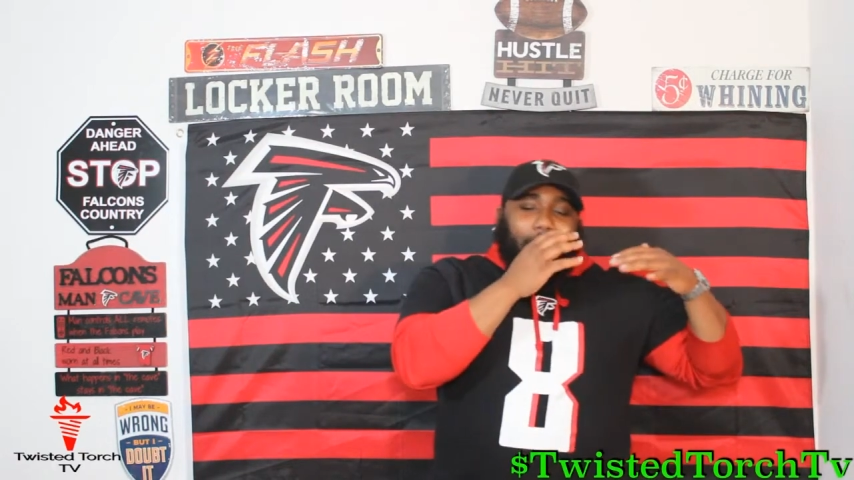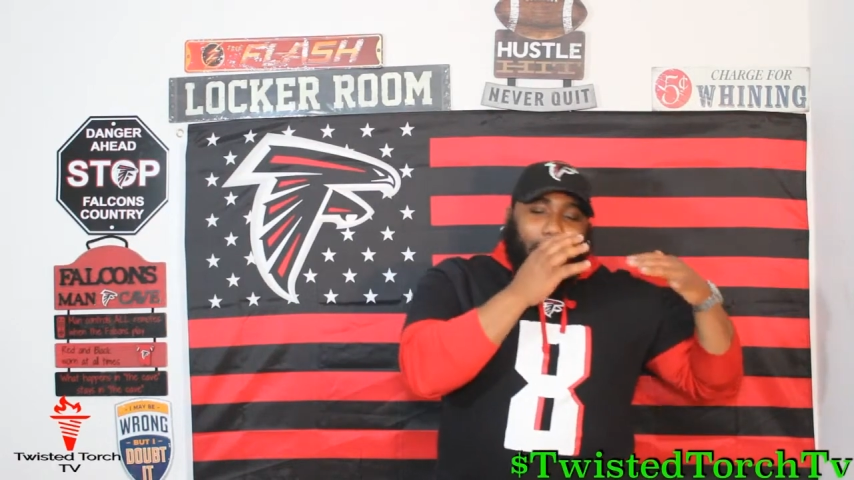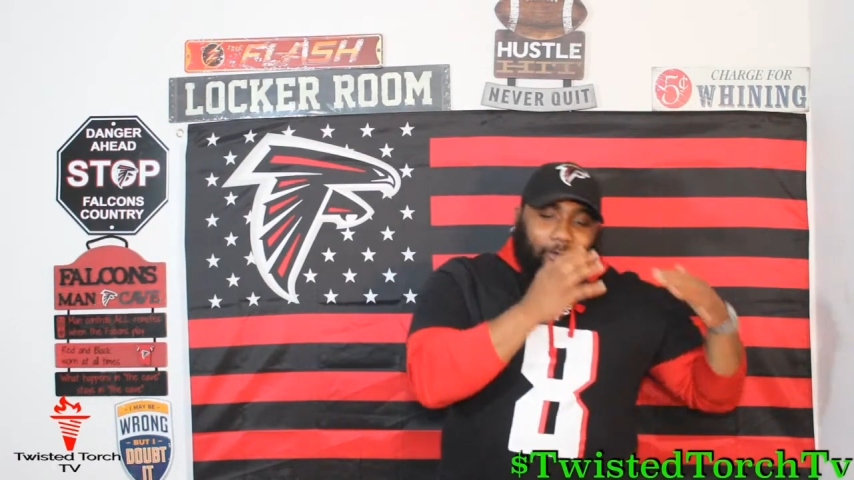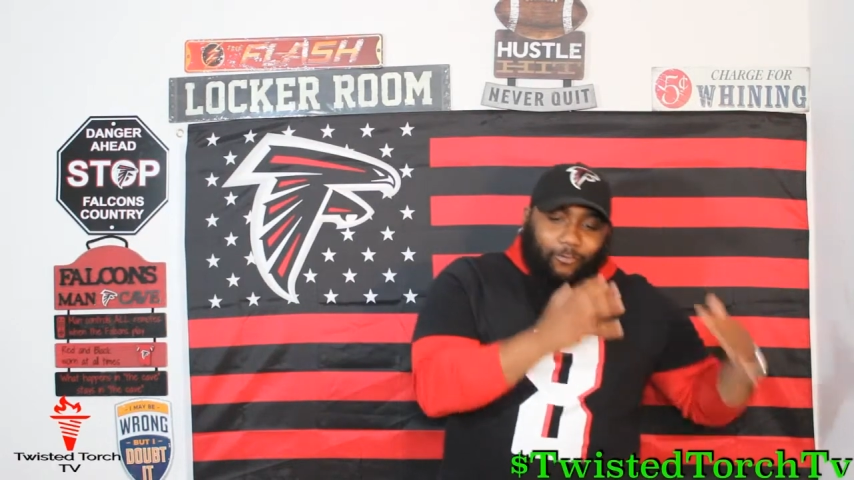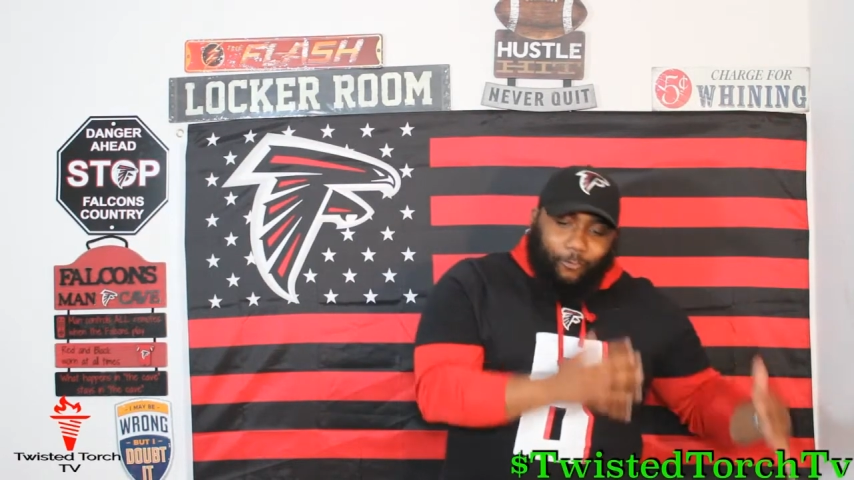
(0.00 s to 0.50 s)

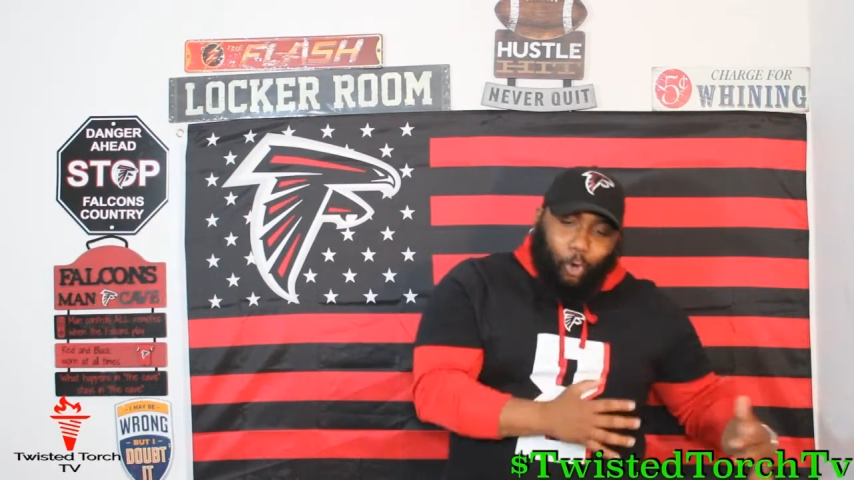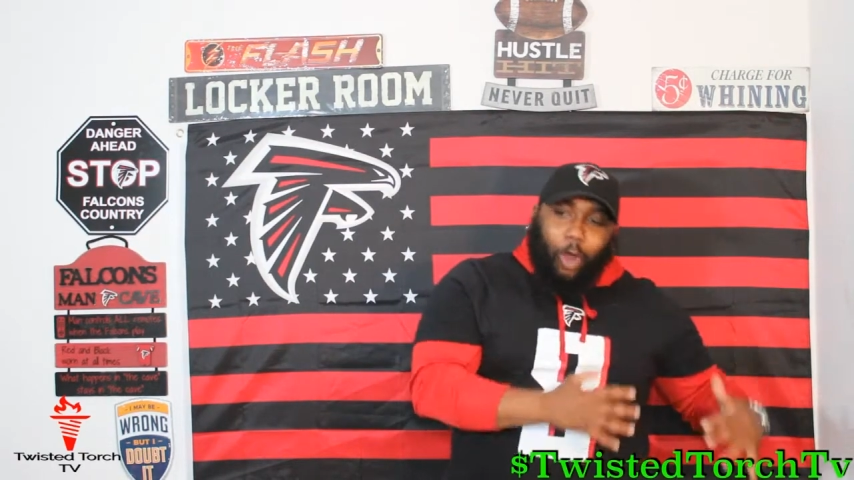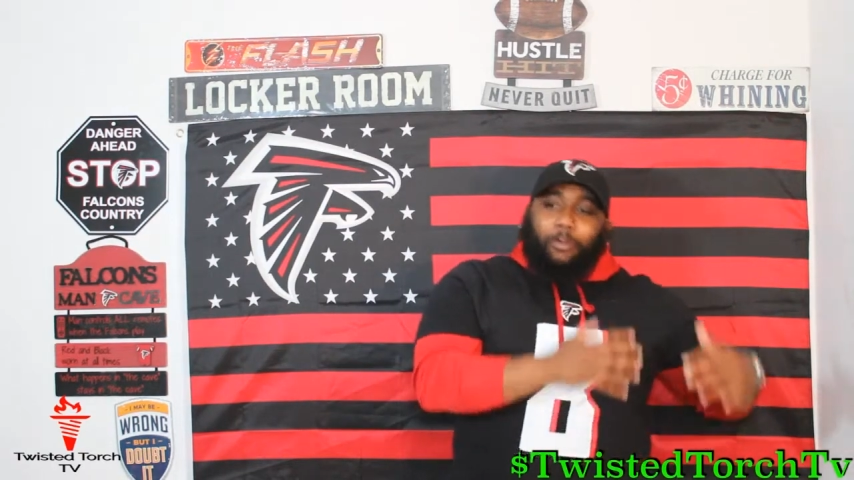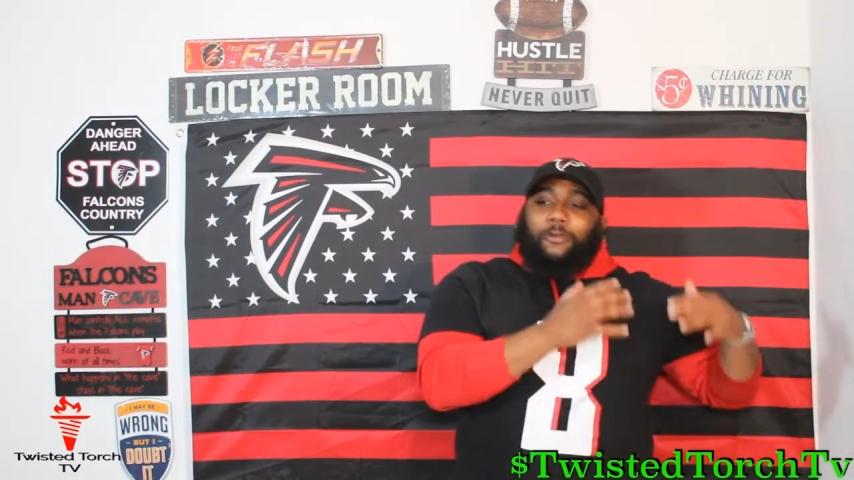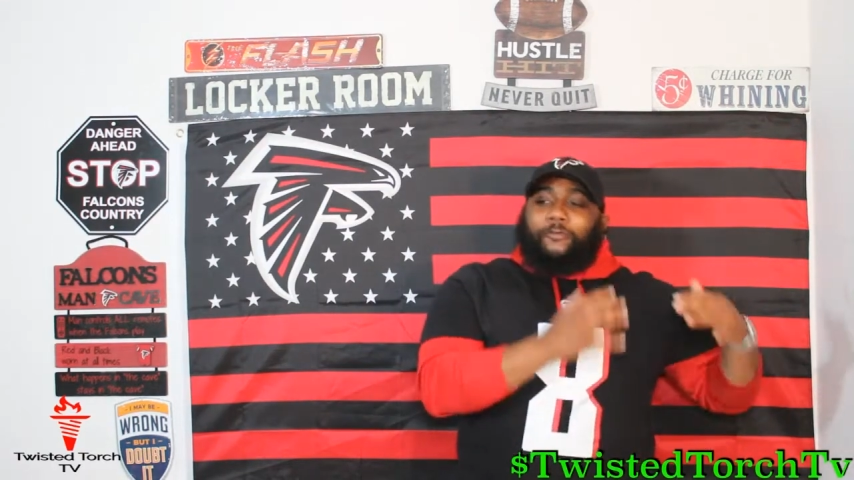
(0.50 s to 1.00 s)
a former